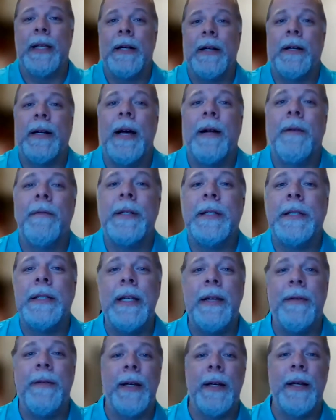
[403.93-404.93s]
They are not
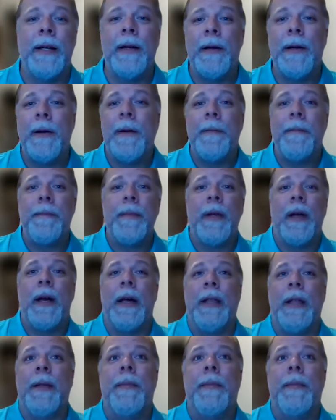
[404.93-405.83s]
receiving uh,